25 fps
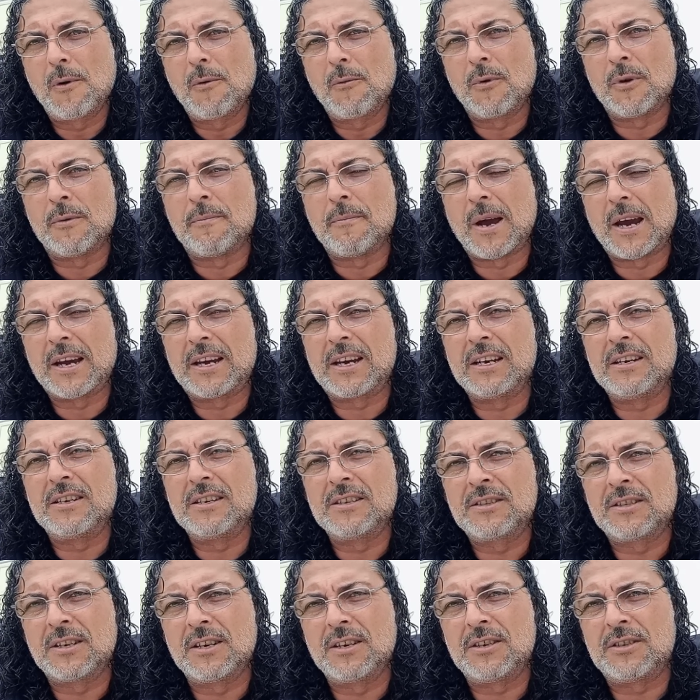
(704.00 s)
with making
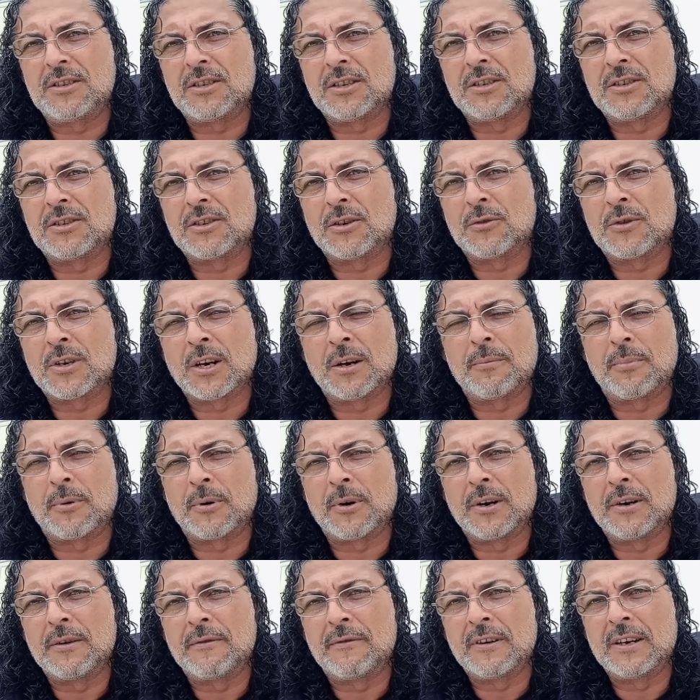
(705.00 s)
decisions on
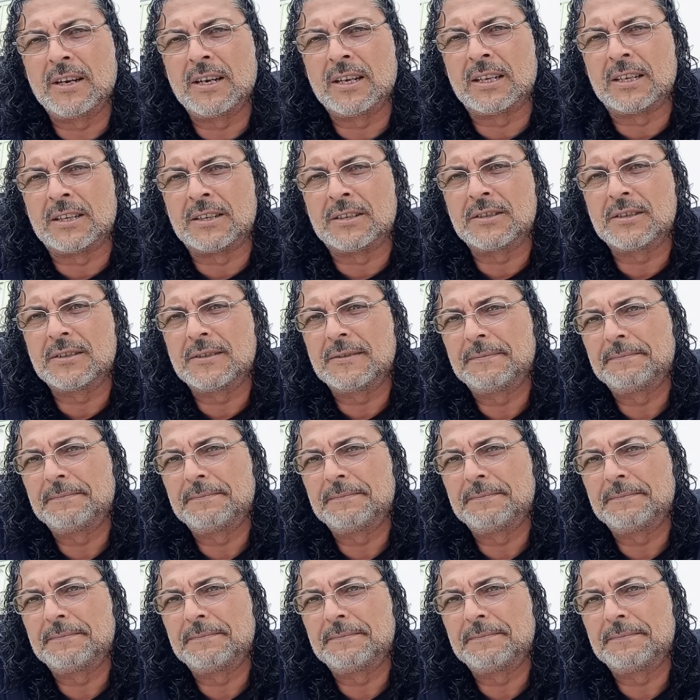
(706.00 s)
temporary feelings.